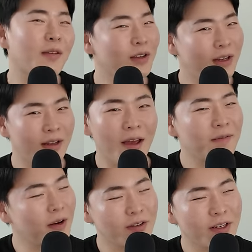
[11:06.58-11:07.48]
never, I have
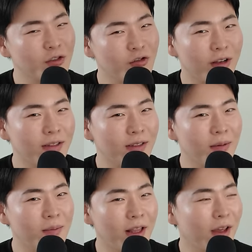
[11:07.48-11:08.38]
never done drugs
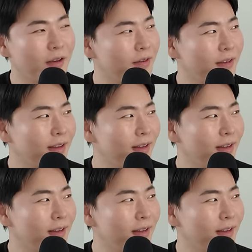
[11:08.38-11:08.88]
in my life.